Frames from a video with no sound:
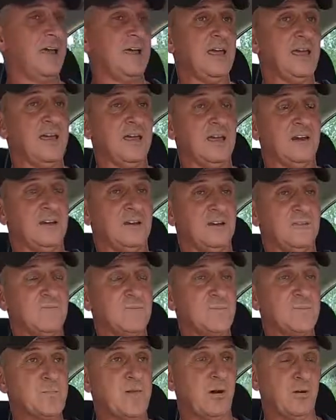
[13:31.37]
And
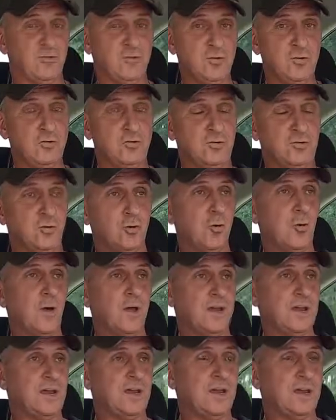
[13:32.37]
now if you
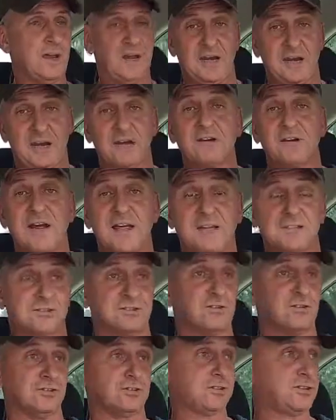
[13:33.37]
do an internet
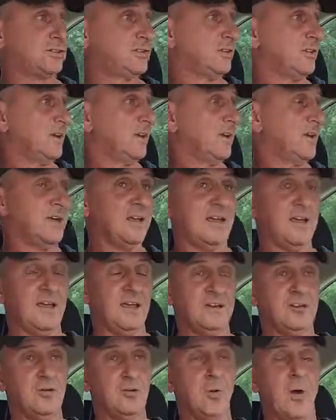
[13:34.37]
search
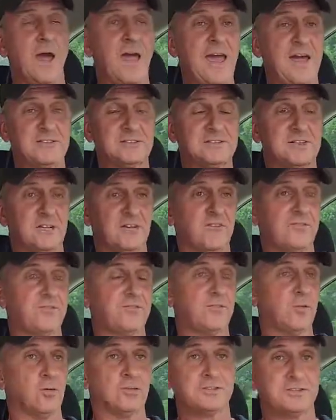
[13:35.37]
and you ask if
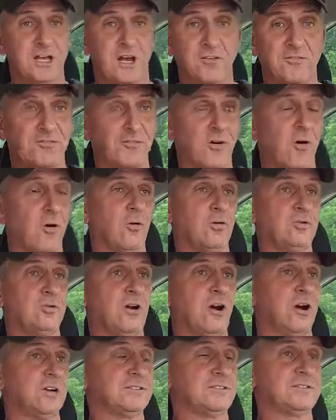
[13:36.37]
your cell phone
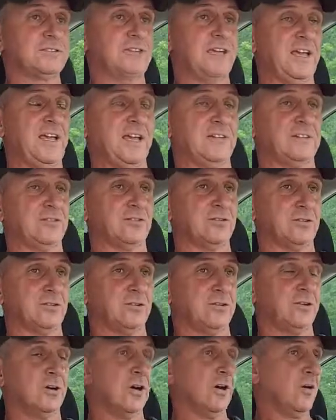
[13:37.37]
causes
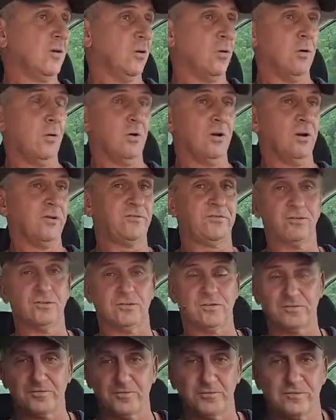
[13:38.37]
cancer, or if
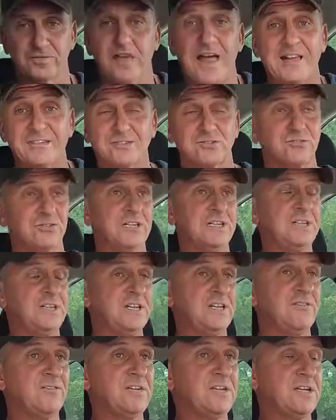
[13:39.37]
your flat screen
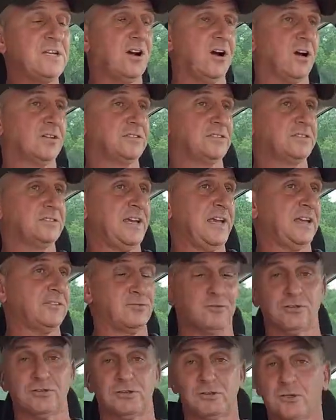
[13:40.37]
TV causes
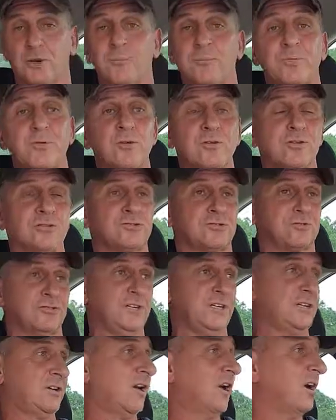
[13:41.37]
cancer, or your computer
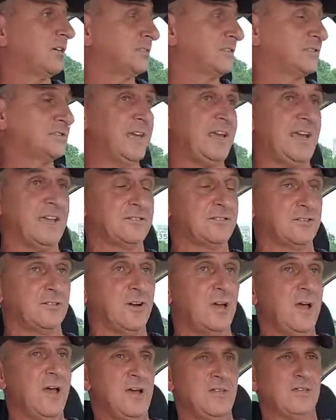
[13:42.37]
screen causes
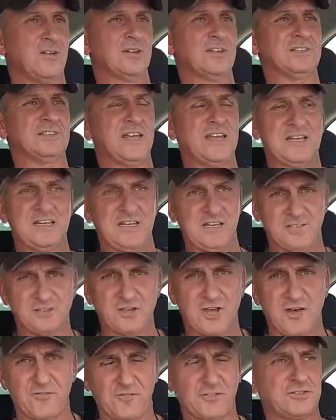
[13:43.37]
cancer, they're going to say it
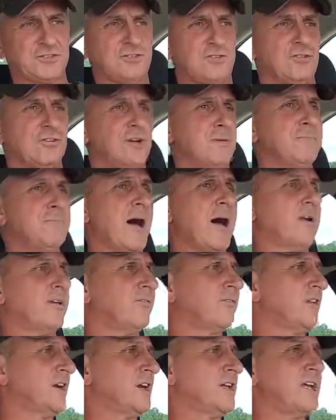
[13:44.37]
gives off a certain amount
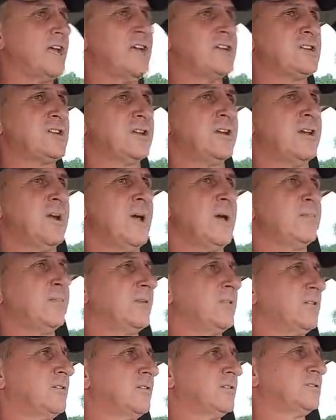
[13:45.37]
of radiation,
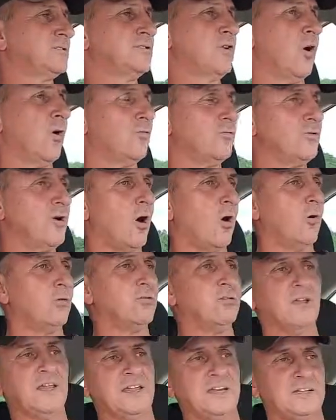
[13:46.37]
but there is no
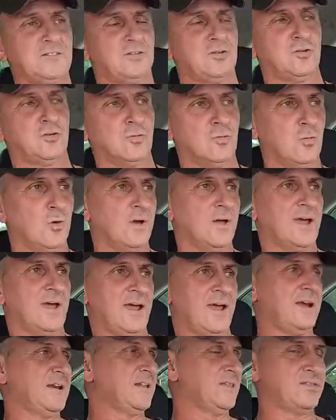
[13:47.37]
known link to
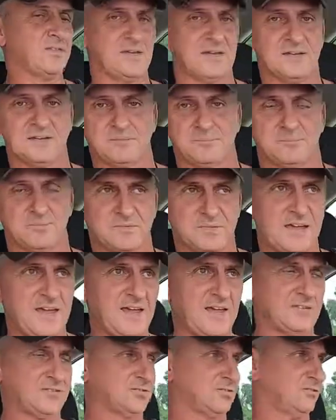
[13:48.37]
anything
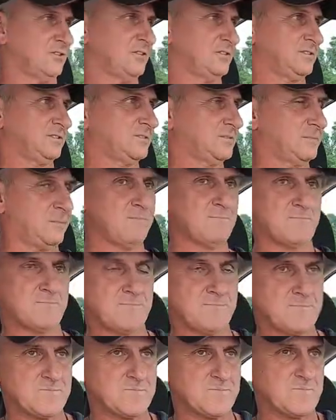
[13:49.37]
cancerous.
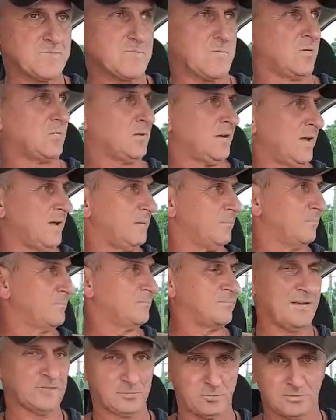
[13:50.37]
Okay,
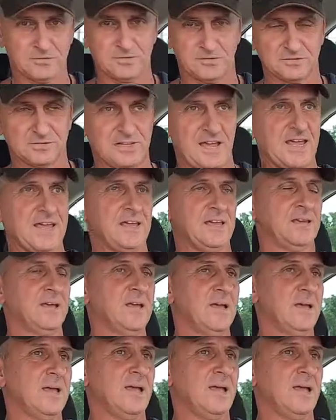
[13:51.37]
that's what they're saying.